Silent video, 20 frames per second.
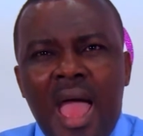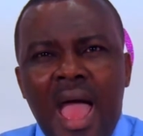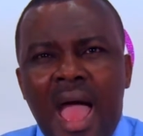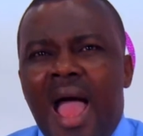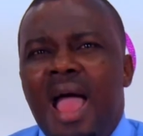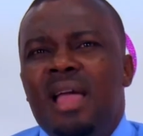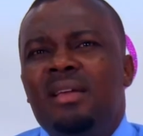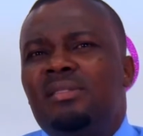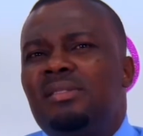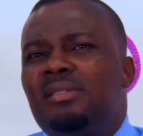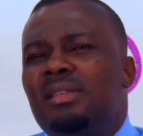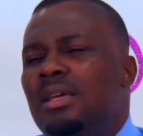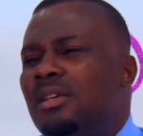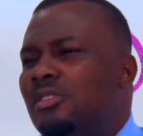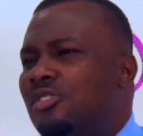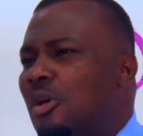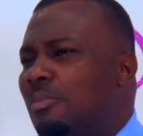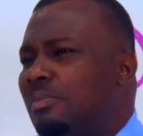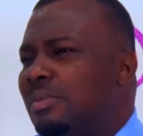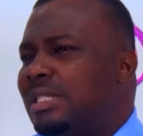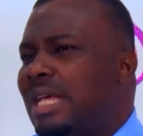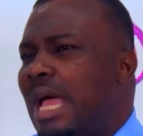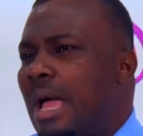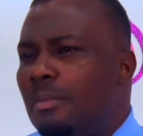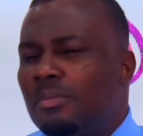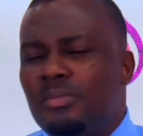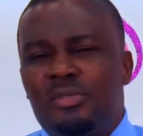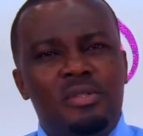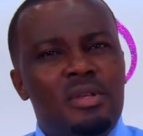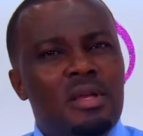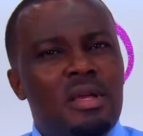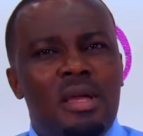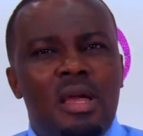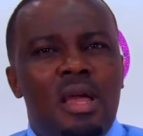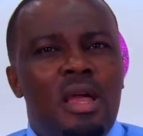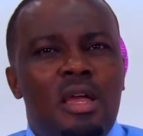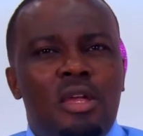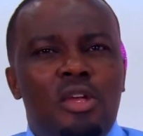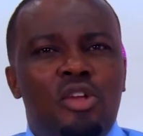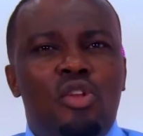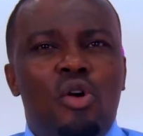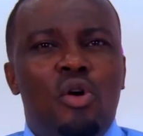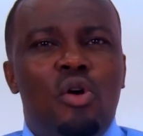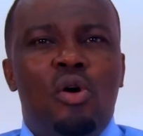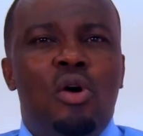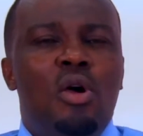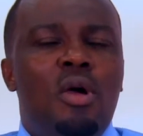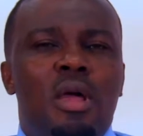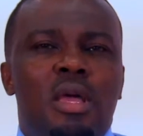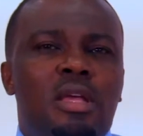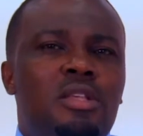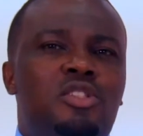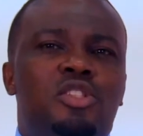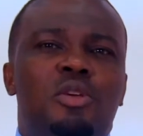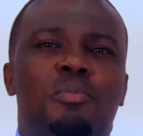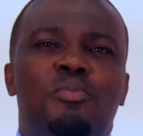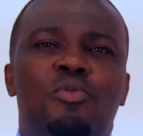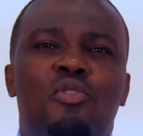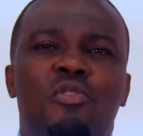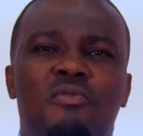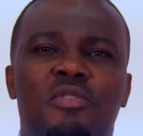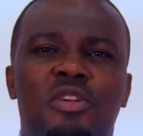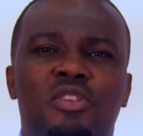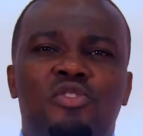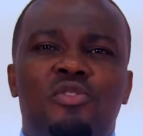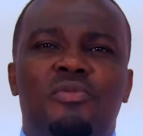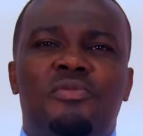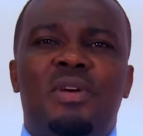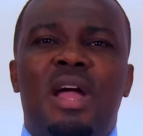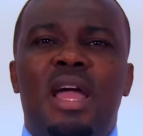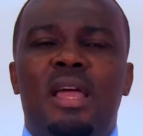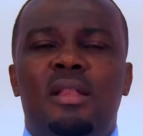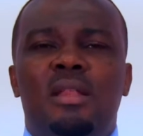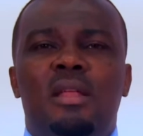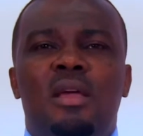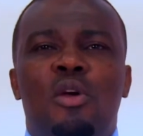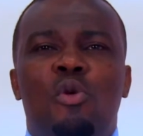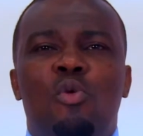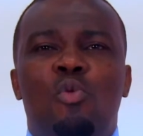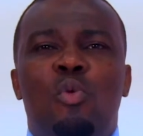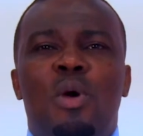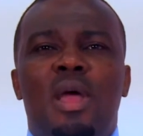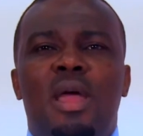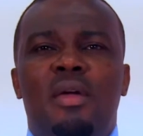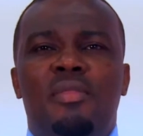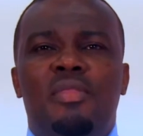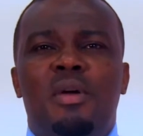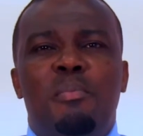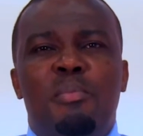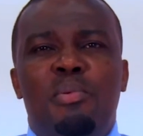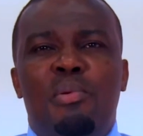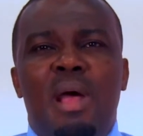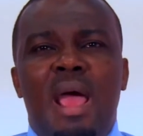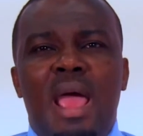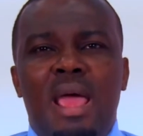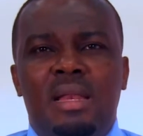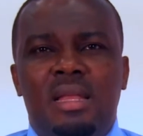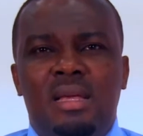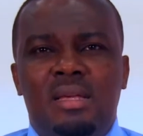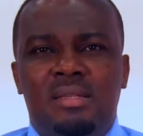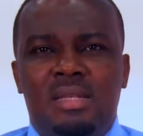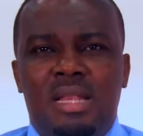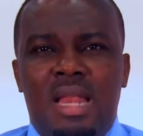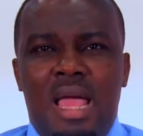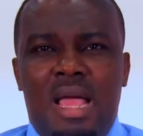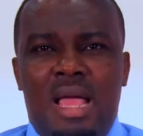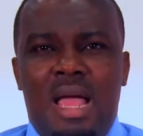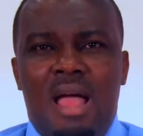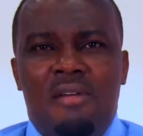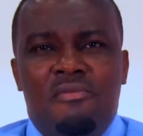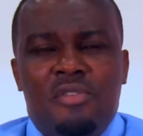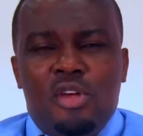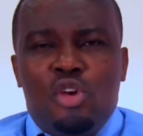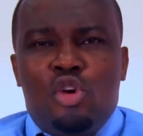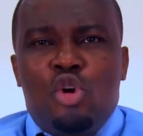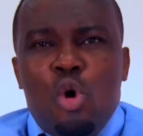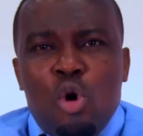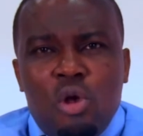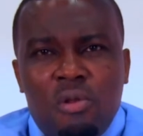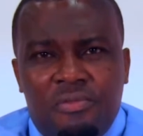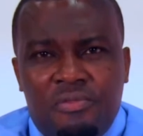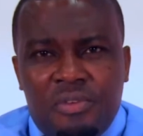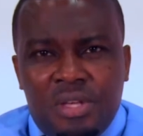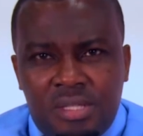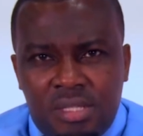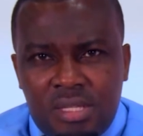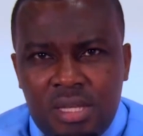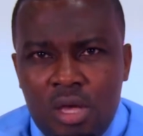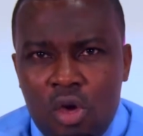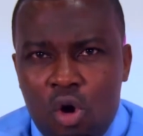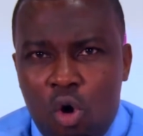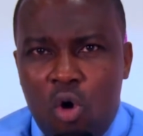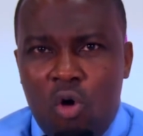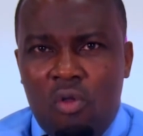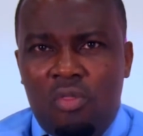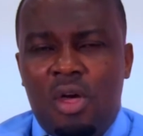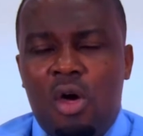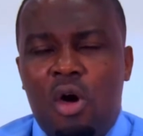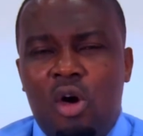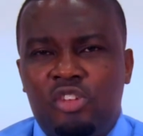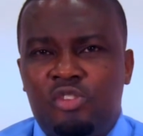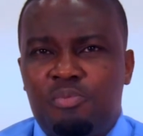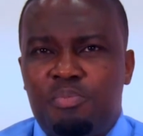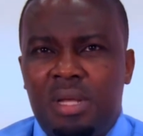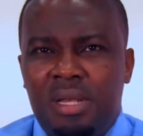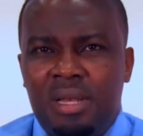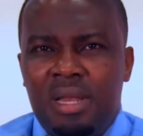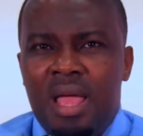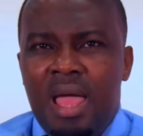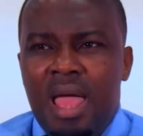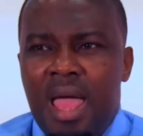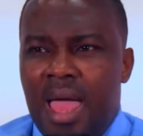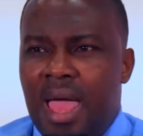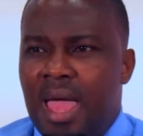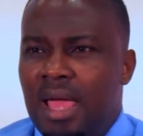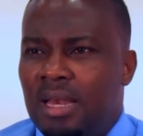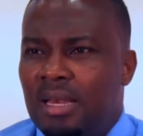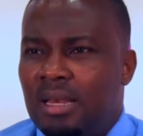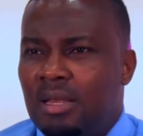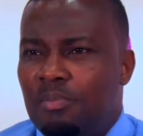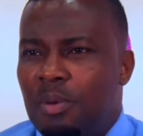I see sometimes, in some movies you find where the bride is like having cold feet, or the husband, and